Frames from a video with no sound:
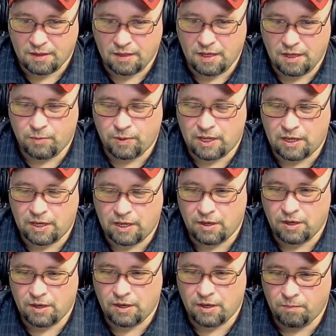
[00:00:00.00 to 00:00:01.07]
Here we
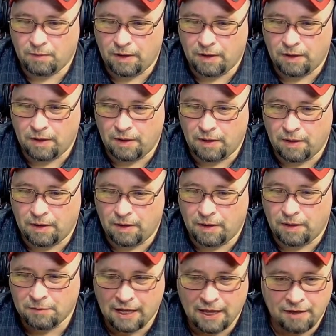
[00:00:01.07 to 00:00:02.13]
go. I bet
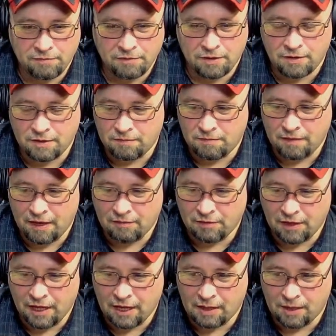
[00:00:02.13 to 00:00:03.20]
I'm going to have
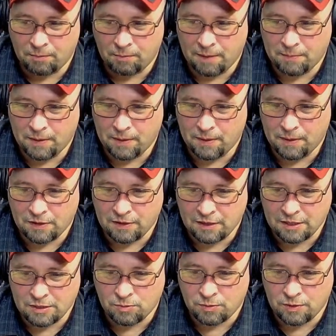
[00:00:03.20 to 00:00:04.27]
a lot of pop-ups on
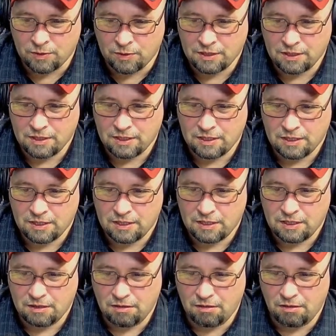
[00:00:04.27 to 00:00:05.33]
this one.
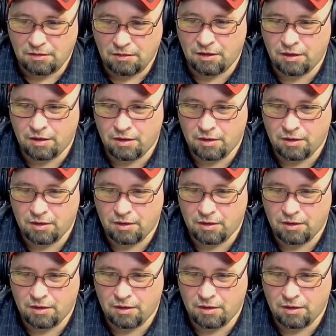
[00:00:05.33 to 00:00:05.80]
Ugh.